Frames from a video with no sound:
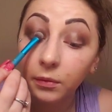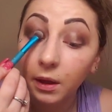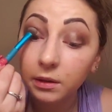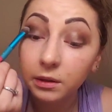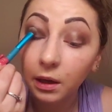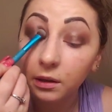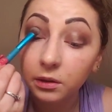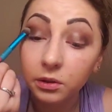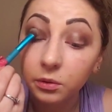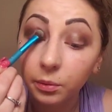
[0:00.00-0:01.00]
That's kind
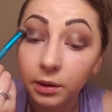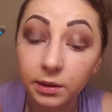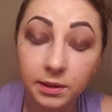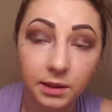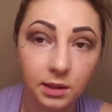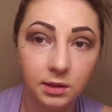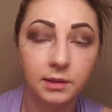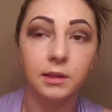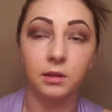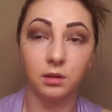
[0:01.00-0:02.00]
of just where it
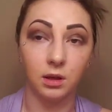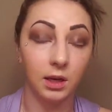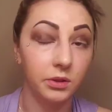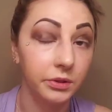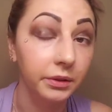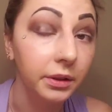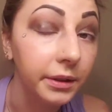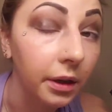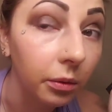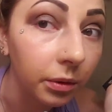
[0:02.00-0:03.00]
sits. As you can
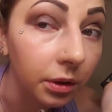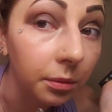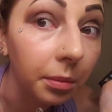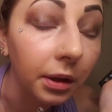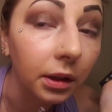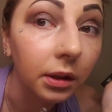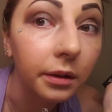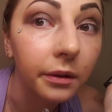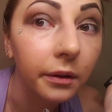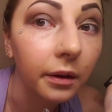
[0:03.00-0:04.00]
tell when you blink
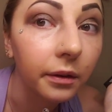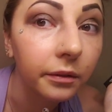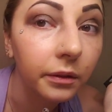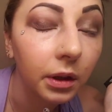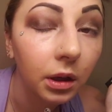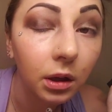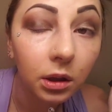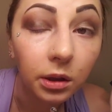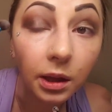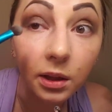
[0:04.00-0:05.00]
and stuff,
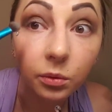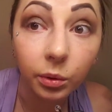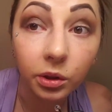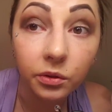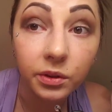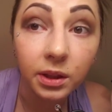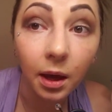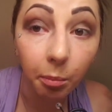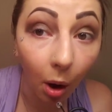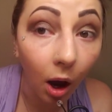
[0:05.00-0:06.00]
that's where you see
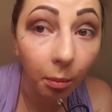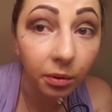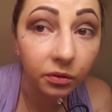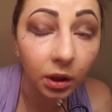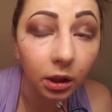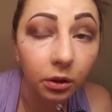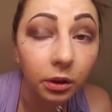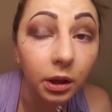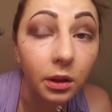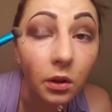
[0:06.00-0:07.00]
that pop of
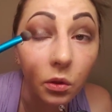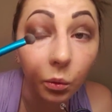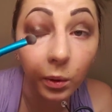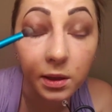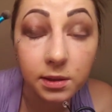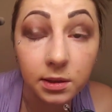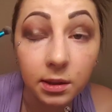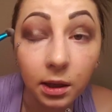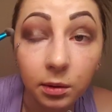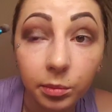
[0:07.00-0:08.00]
color, and then the rest is
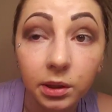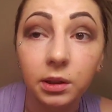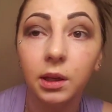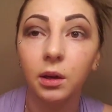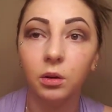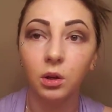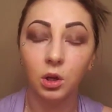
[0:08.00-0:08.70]
kind of blended out.